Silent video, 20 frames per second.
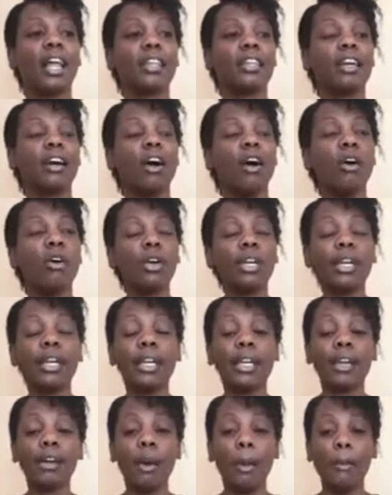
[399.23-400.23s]
the
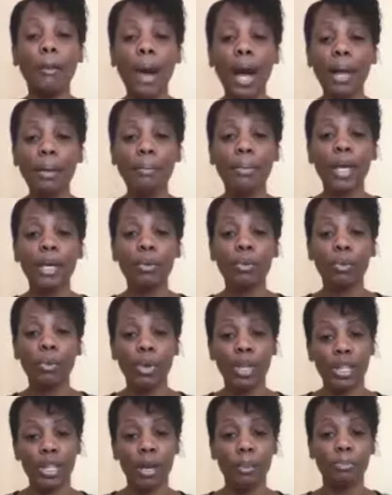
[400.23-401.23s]
only commandment
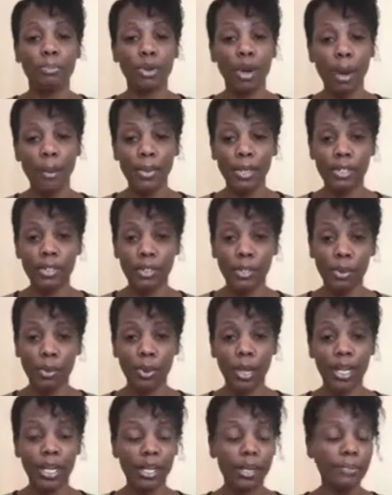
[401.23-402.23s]
with a promise
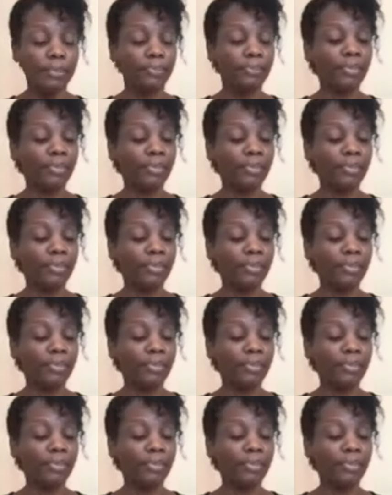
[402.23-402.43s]
to it